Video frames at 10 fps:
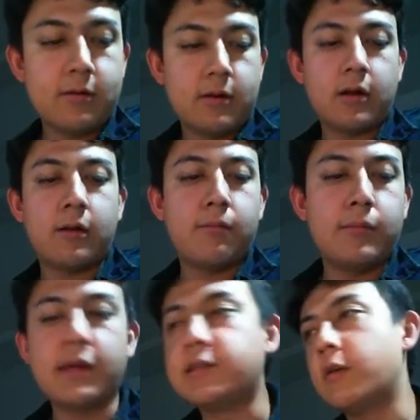
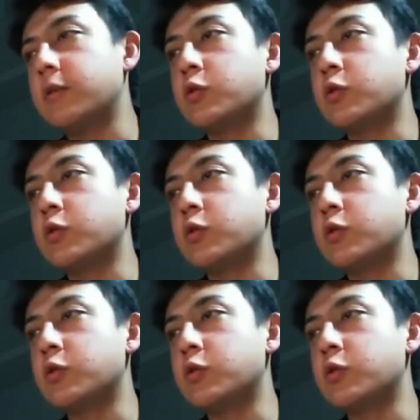That's how these